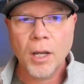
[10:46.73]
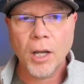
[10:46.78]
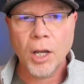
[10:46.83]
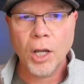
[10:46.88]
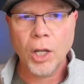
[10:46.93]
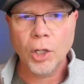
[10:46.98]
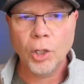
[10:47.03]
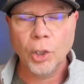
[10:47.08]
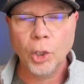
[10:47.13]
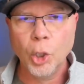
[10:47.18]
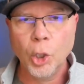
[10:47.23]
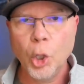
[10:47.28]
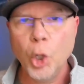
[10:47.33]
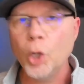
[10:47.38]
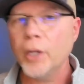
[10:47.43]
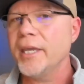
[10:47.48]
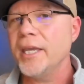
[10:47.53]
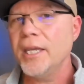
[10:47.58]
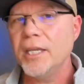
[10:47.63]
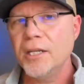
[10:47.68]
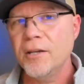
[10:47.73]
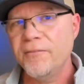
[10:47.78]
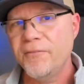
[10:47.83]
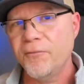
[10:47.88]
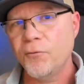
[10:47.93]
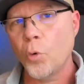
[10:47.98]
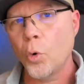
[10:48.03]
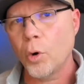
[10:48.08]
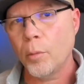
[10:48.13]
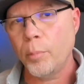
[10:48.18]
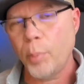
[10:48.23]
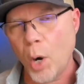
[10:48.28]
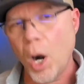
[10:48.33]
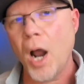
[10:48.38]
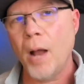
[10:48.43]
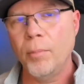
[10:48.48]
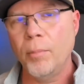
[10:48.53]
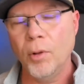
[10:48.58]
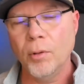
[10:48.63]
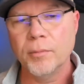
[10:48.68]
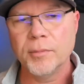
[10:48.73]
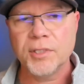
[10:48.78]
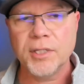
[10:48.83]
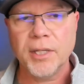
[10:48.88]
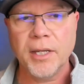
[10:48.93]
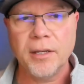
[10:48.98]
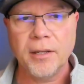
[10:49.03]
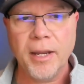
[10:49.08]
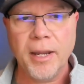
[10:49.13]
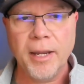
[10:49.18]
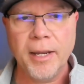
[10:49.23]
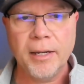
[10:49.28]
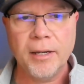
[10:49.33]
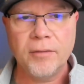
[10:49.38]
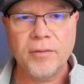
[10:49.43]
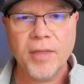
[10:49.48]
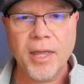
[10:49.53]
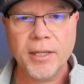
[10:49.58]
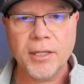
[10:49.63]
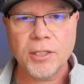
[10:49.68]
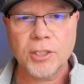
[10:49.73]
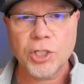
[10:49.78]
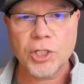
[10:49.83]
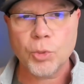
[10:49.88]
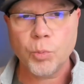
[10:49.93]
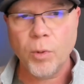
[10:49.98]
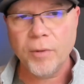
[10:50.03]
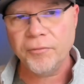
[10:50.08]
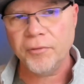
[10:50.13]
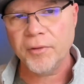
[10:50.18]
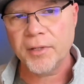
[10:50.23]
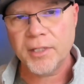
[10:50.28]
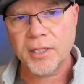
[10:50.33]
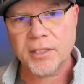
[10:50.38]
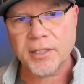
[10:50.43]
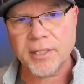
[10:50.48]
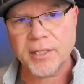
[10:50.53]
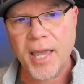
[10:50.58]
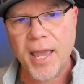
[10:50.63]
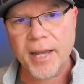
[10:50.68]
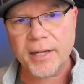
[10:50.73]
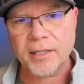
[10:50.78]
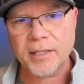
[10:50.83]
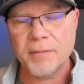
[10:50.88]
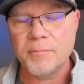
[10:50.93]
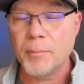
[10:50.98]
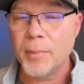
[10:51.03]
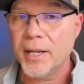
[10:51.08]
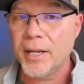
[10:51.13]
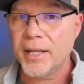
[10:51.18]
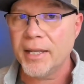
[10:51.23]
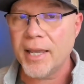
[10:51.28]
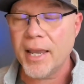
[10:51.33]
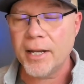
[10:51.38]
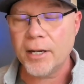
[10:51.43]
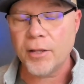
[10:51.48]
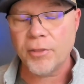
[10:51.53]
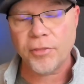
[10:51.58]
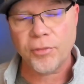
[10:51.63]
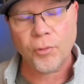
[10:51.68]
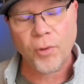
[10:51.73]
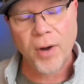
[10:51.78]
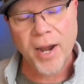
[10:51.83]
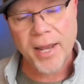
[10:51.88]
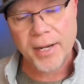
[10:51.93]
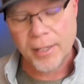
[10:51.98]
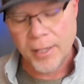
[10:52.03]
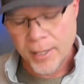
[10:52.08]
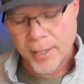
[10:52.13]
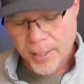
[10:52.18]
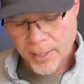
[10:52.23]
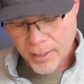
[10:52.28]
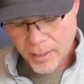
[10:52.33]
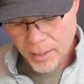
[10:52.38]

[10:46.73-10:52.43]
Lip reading: looking for problems, and they could swiftly detect and mitigate a threat